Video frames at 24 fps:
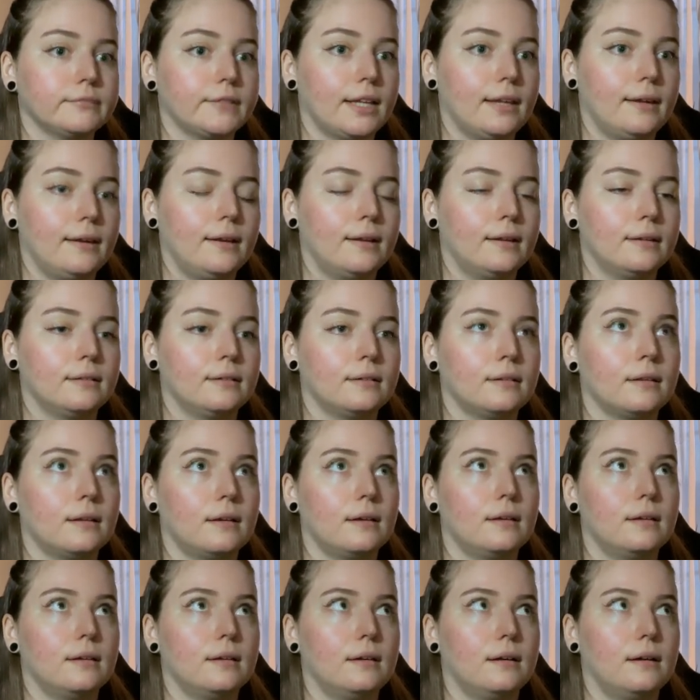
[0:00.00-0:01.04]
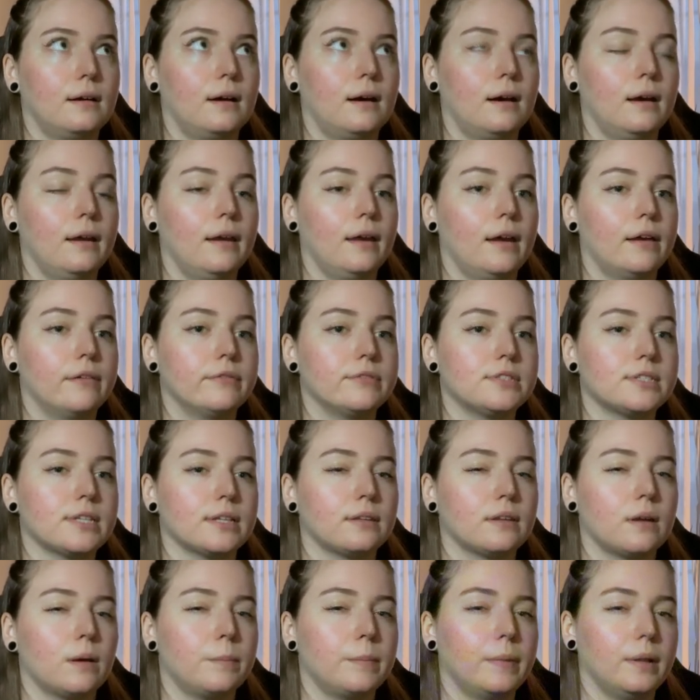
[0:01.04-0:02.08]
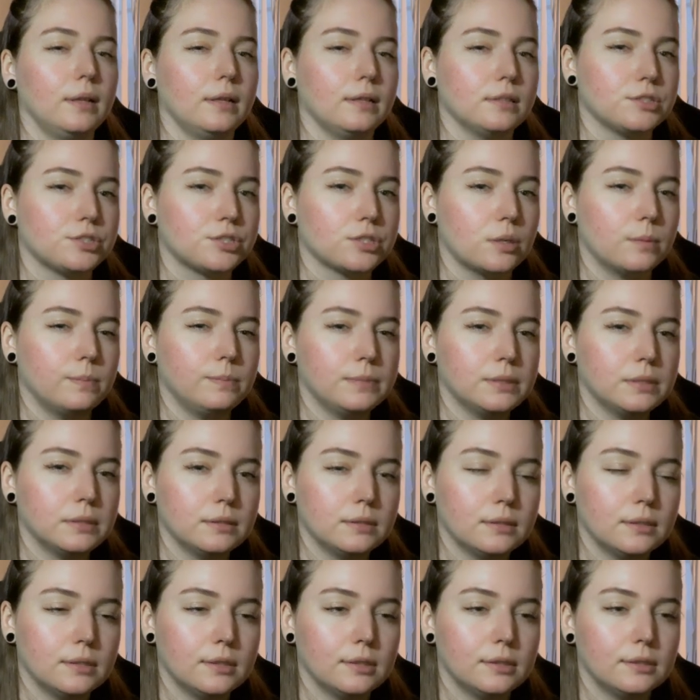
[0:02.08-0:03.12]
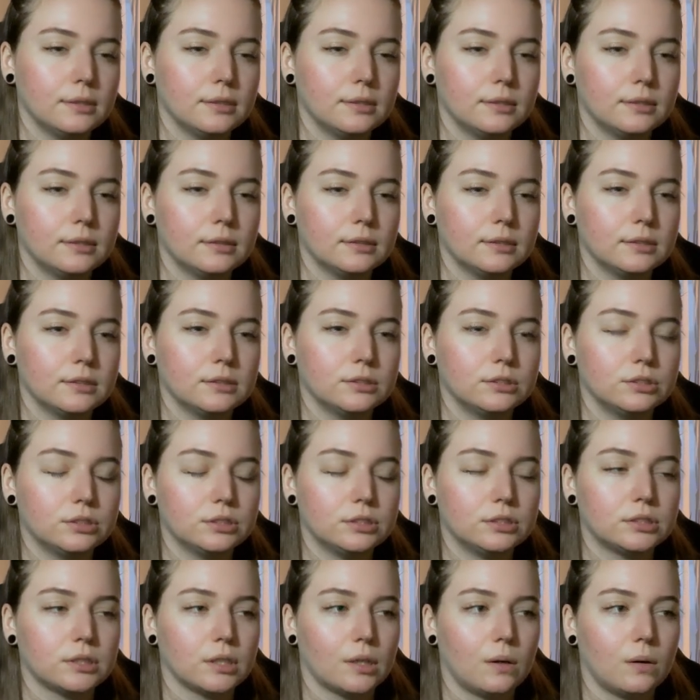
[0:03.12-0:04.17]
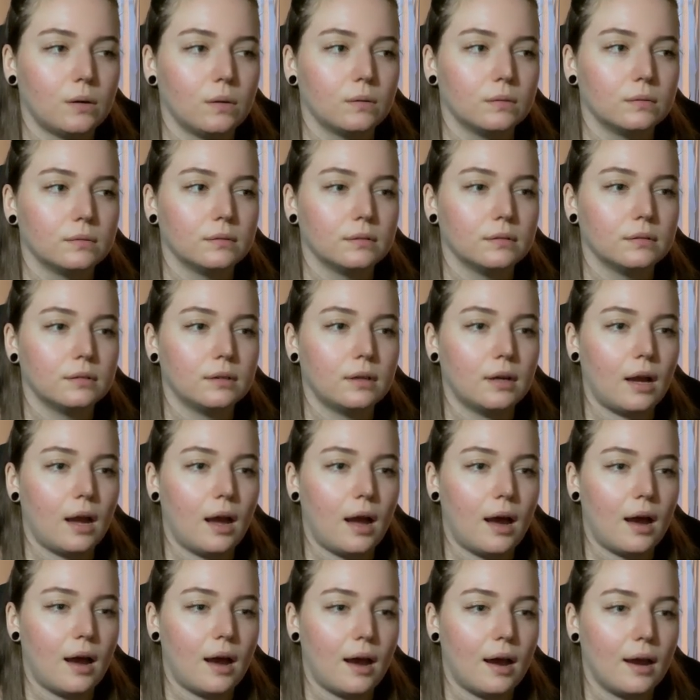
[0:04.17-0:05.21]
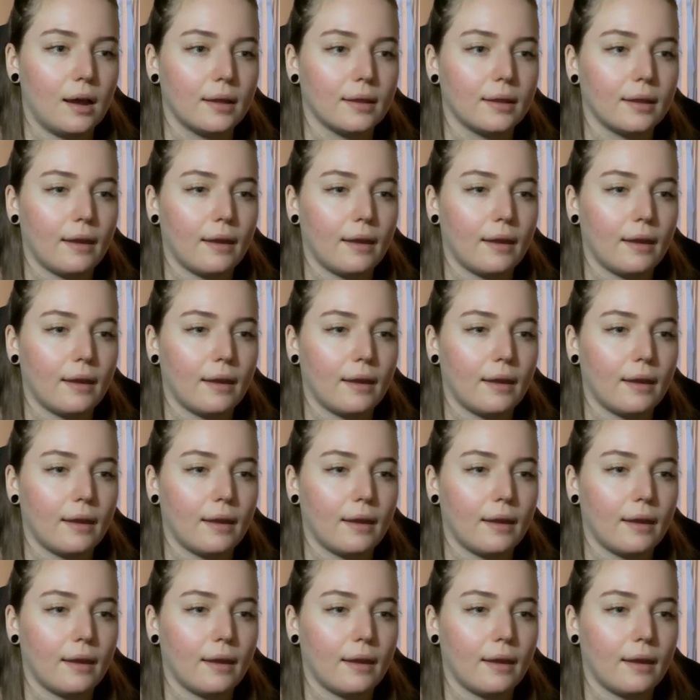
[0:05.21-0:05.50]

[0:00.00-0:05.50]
And I have set up a little shop, so I